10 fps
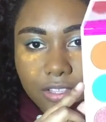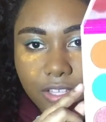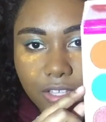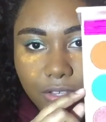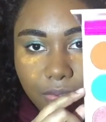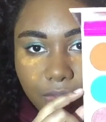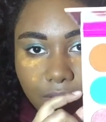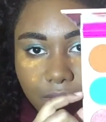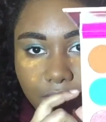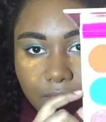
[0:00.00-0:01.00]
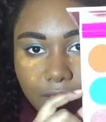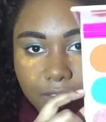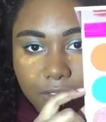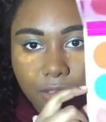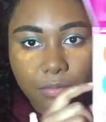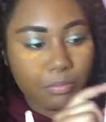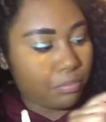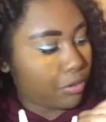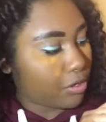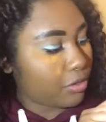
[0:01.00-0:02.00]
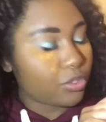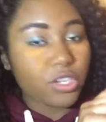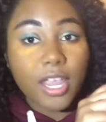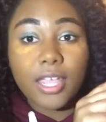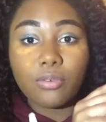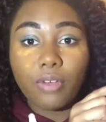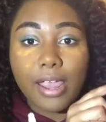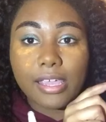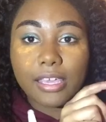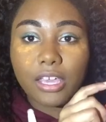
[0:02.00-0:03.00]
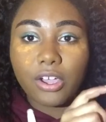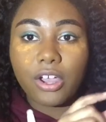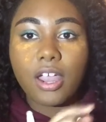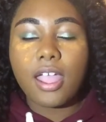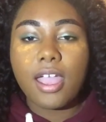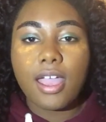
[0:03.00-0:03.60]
to use this blue shade right here,